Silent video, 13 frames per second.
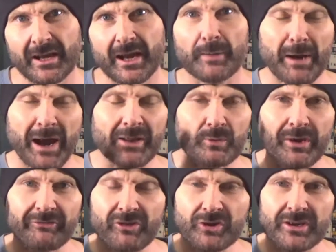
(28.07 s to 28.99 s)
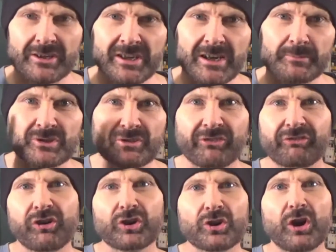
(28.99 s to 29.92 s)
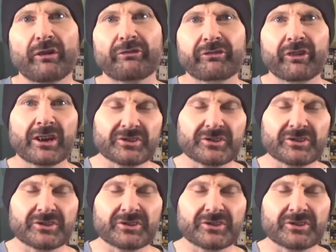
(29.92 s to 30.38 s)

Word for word: And by the way, if you're going to tell me to fuck off,